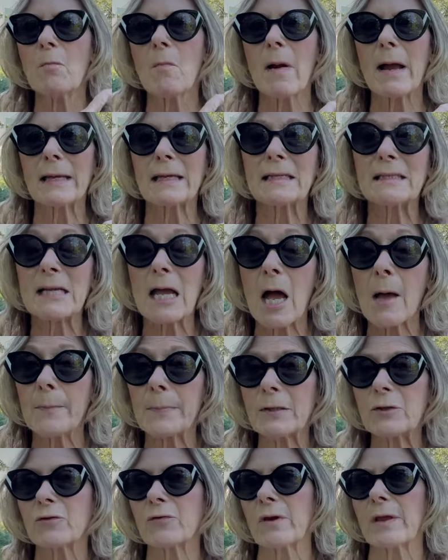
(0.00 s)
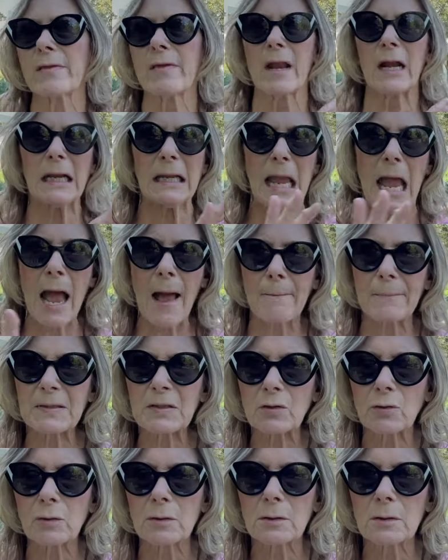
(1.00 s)
my catalpa tree that I
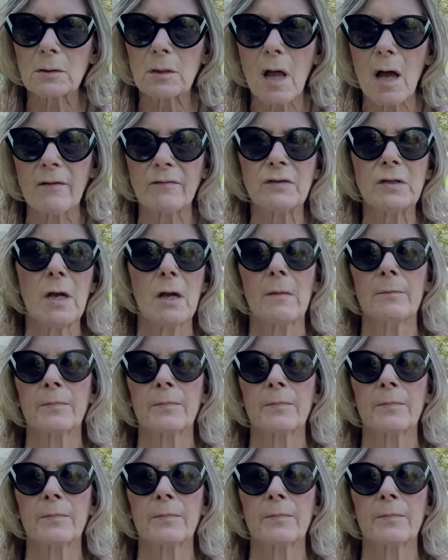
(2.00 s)
absolutely loved.